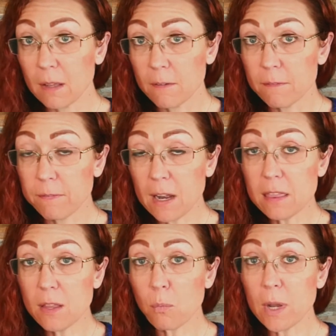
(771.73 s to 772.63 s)

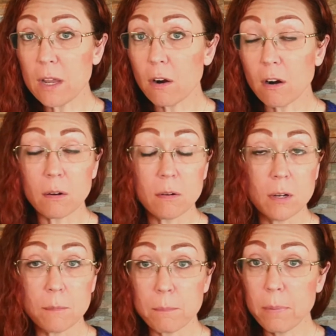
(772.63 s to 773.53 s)
find that we are
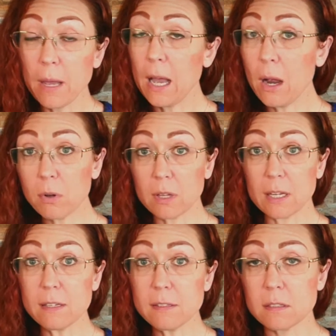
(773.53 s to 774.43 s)

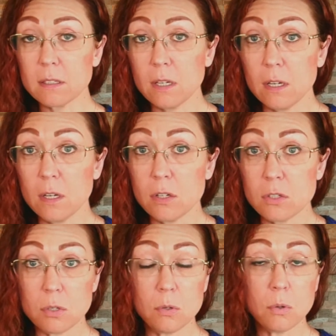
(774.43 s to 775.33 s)
powerless
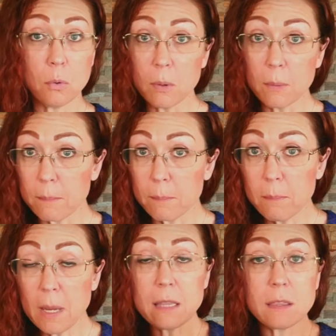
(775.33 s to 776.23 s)
to
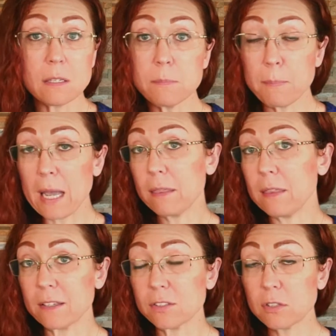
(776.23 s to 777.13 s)
make this bad
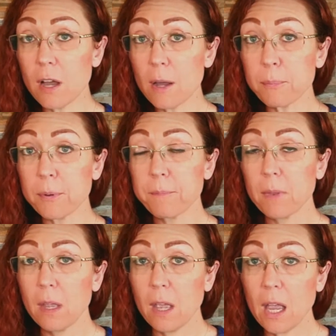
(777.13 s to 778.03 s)
thing stop,
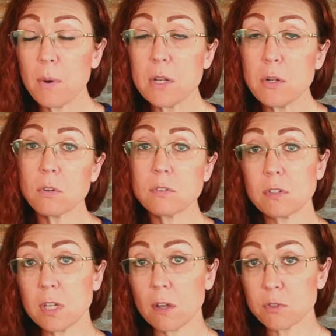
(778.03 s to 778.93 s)
and we notice
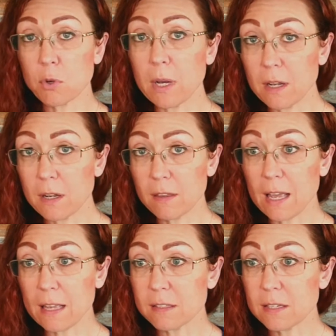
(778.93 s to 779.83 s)
ourselves going into
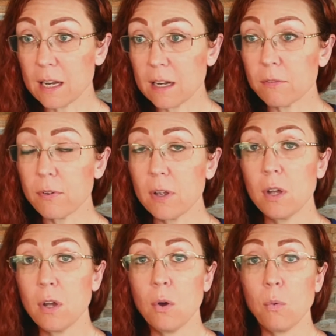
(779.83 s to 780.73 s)
that state of,
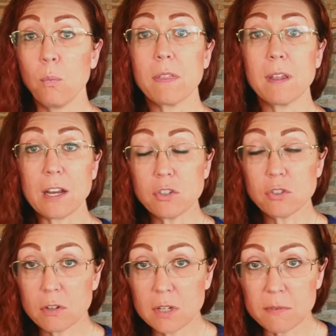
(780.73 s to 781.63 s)
well, then I
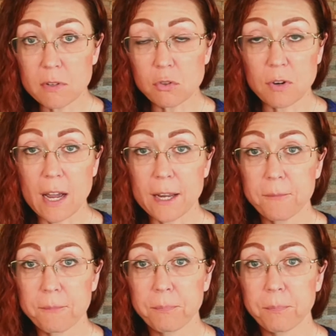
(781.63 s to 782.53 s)
shouldn't even try.
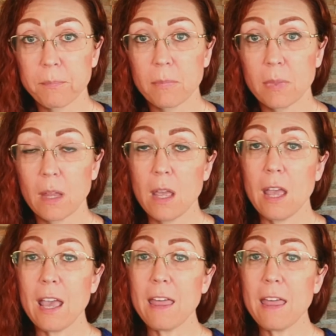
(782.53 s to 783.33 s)
And